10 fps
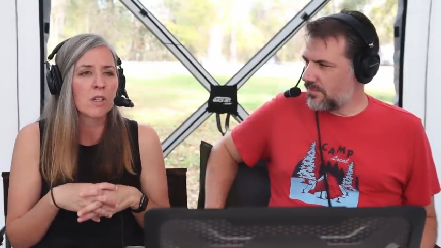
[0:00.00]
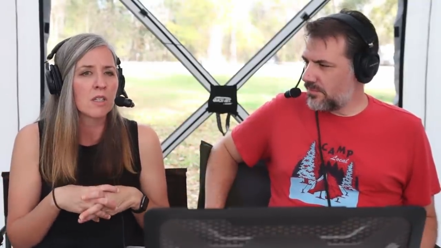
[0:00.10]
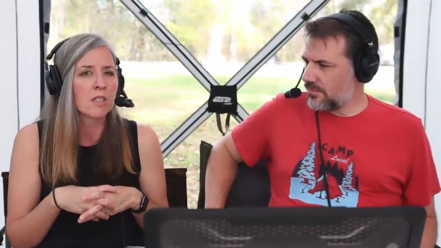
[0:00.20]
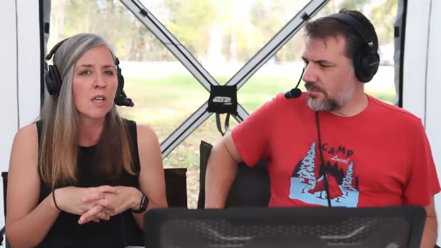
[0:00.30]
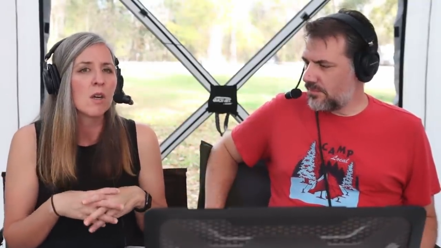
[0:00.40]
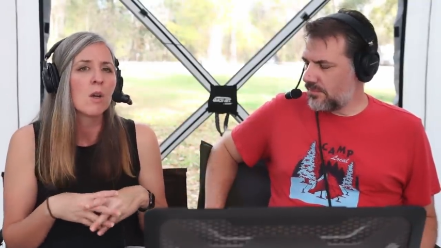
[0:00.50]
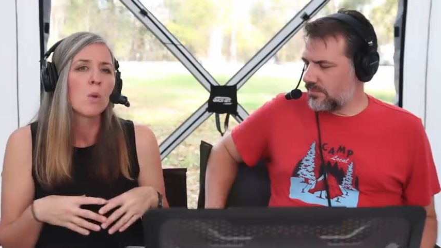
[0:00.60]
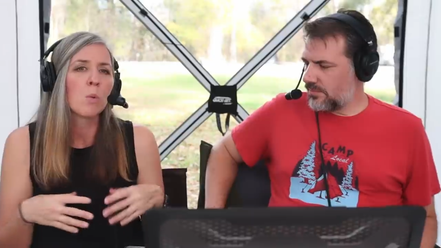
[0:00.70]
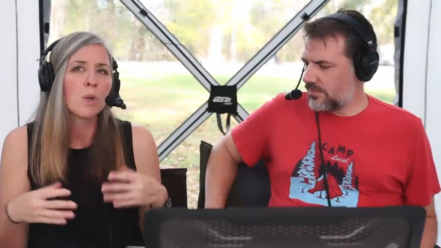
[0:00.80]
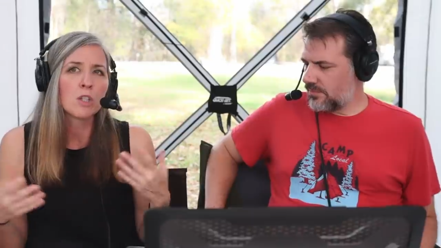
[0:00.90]
Speaker 1: Is
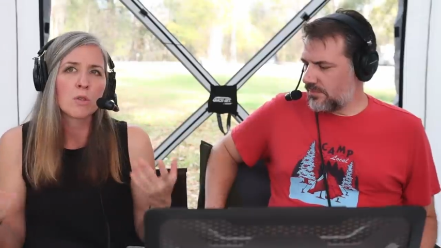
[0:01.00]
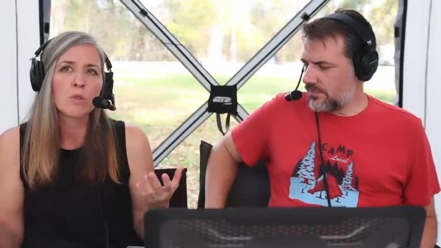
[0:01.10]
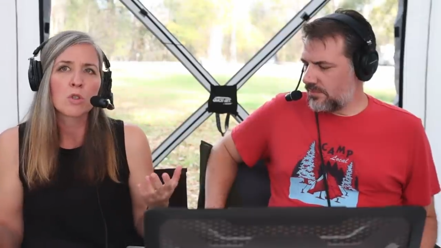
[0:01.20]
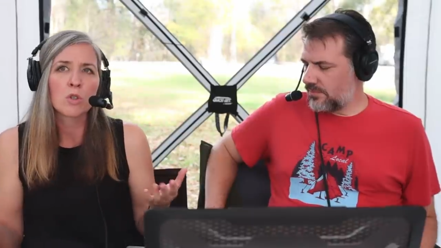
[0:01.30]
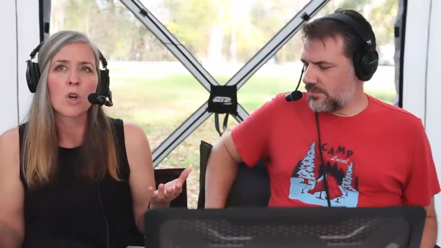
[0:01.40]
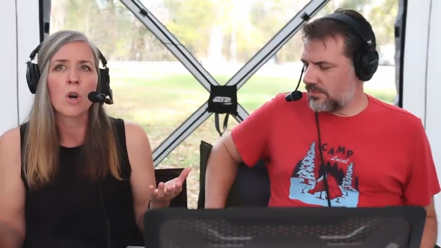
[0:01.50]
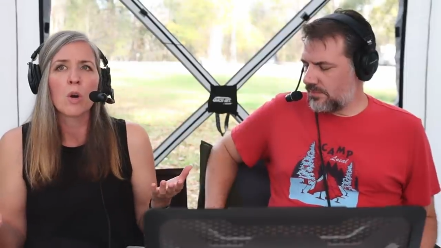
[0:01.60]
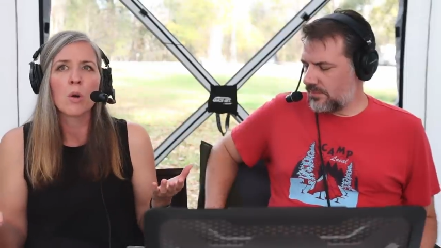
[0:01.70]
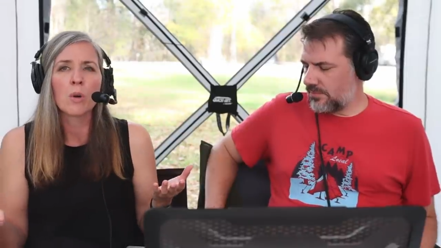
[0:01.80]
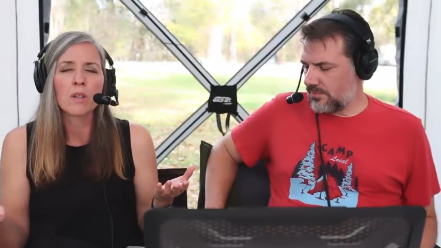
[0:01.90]
we choose to
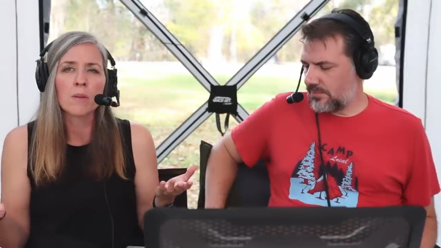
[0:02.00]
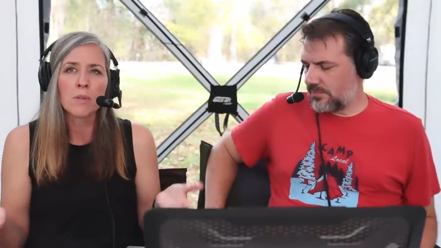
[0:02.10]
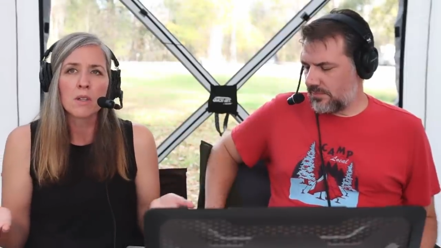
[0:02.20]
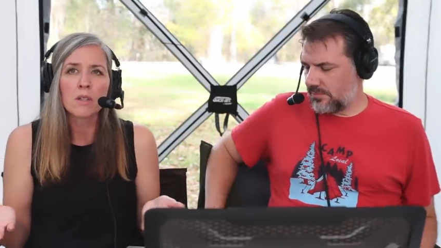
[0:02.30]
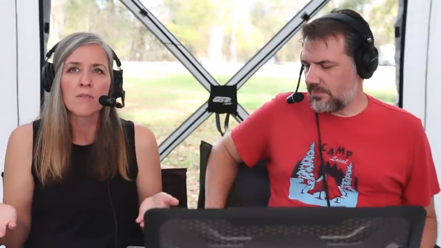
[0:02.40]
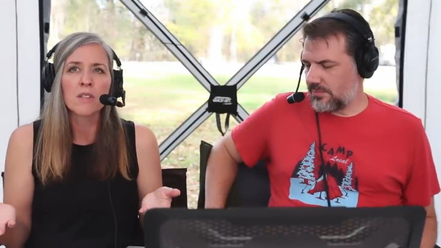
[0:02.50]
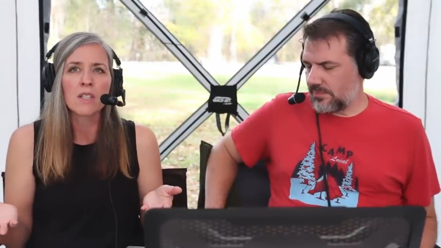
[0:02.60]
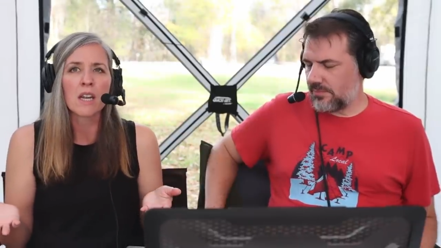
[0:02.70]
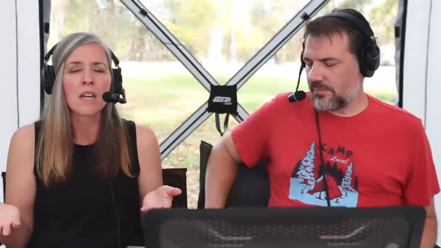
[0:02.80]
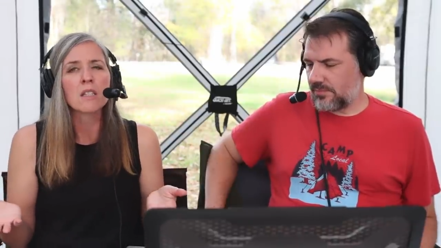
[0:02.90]
go in the middle of the
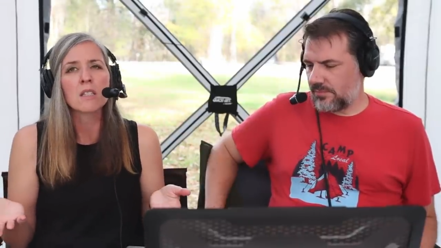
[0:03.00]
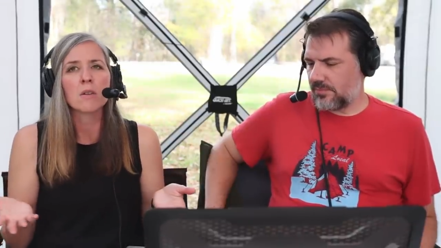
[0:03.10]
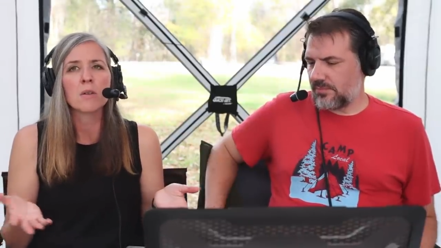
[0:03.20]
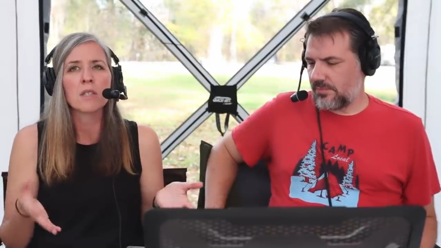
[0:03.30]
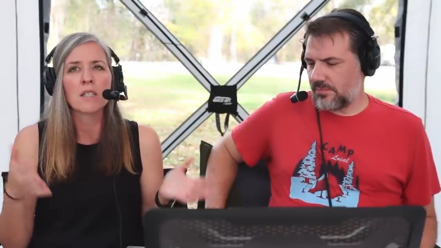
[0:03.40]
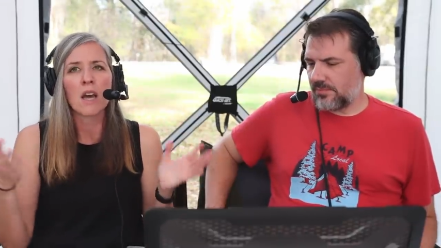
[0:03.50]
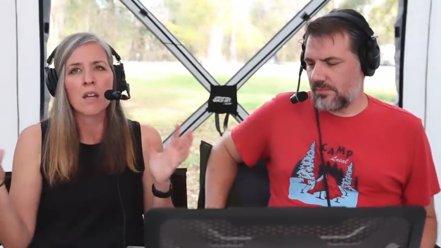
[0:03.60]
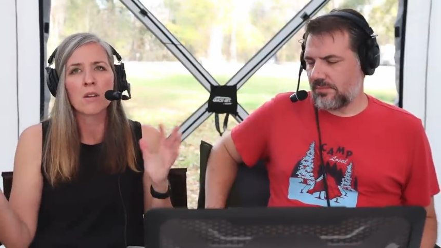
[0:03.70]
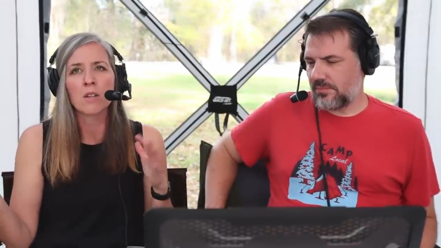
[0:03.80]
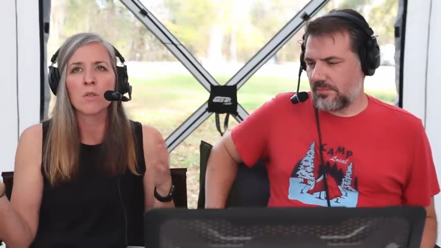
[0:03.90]
day, so it's I
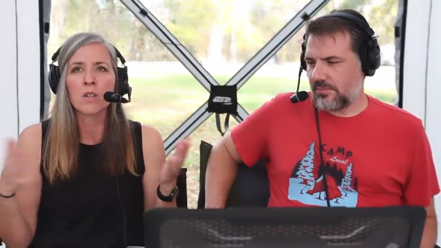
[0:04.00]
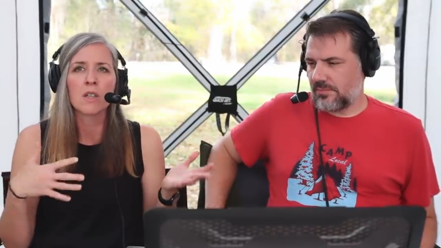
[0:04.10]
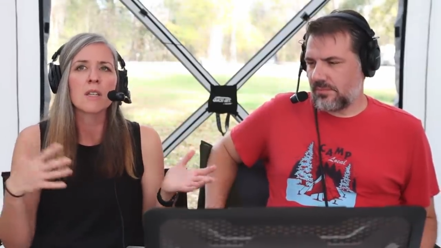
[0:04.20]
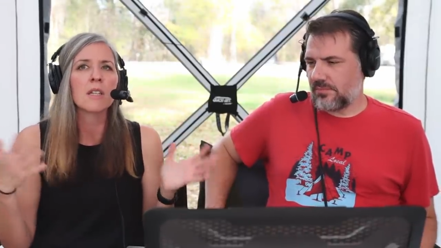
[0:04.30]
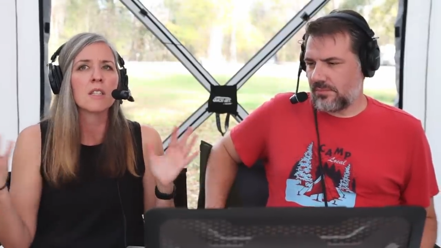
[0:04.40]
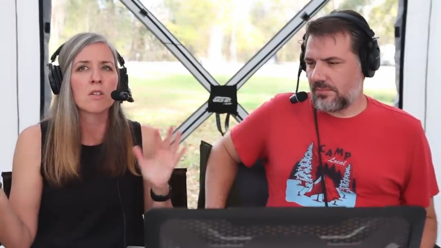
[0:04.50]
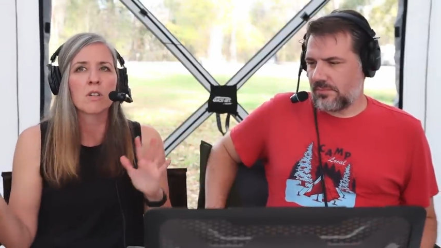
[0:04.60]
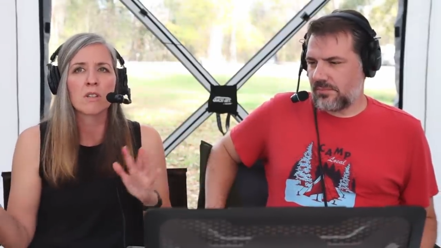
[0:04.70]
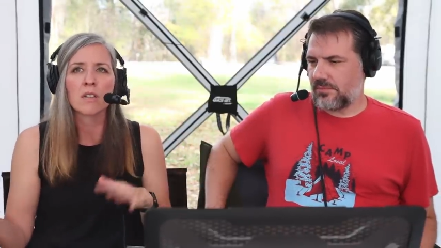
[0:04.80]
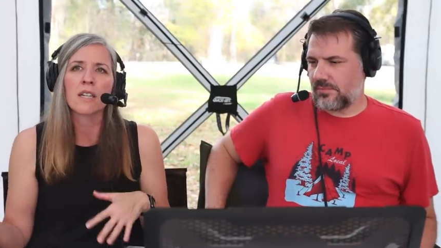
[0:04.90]
you can consider
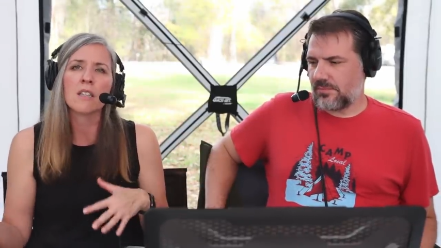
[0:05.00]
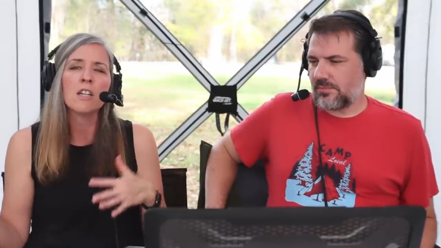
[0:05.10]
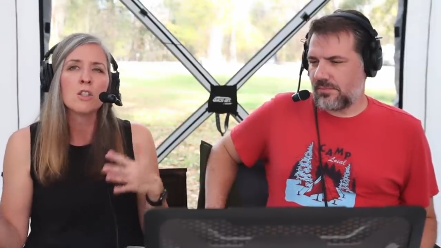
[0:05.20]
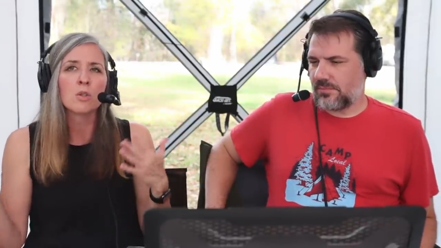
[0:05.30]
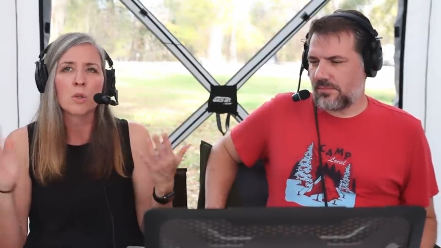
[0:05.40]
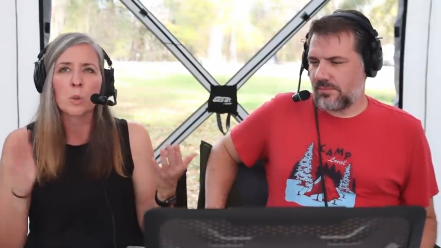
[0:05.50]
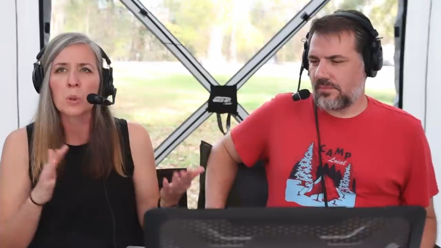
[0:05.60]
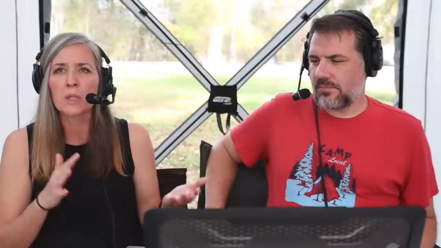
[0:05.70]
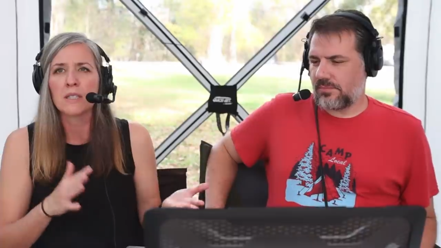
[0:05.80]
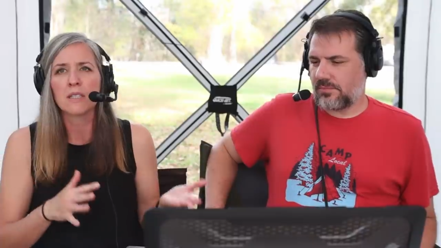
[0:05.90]
it a late lunch or an
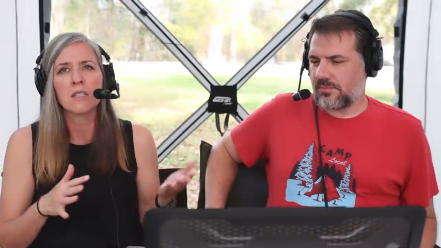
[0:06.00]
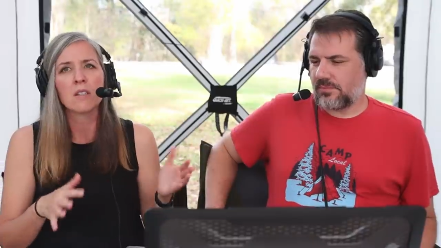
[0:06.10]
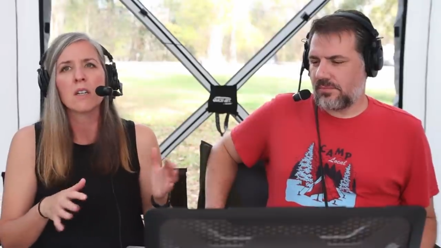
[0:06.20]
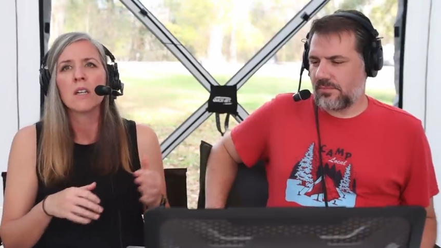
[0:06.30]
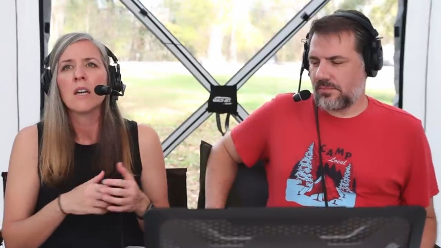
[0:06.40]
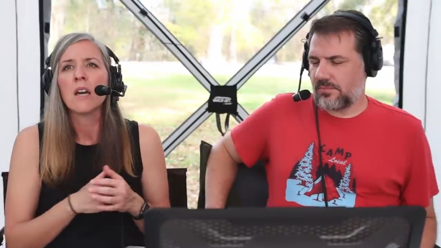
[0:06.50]
early dinner,